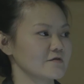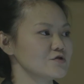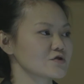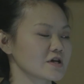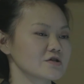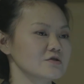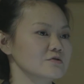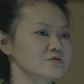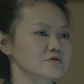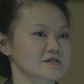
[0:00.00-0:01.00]
you can
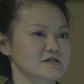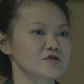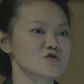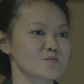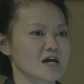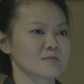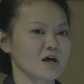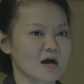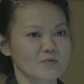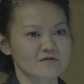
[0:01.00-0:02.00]
use the UPM
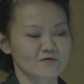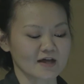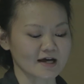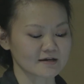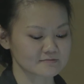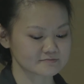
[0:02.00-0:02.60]
library for that.